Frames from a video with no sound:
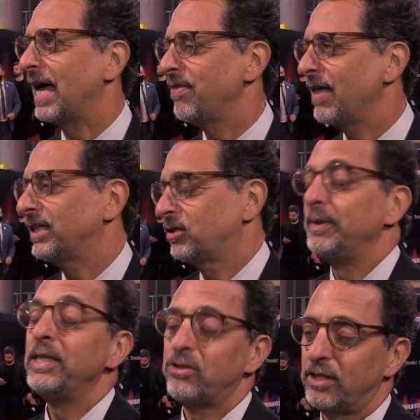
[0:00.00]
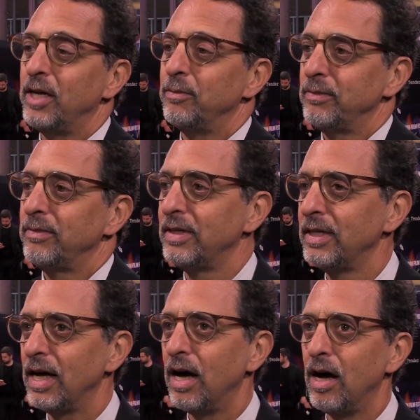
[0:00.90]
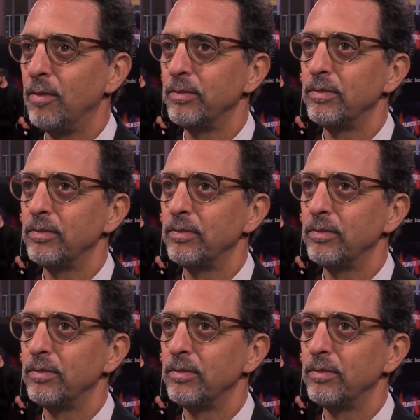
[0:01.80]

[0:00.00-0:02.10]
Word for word: that speaks to him, I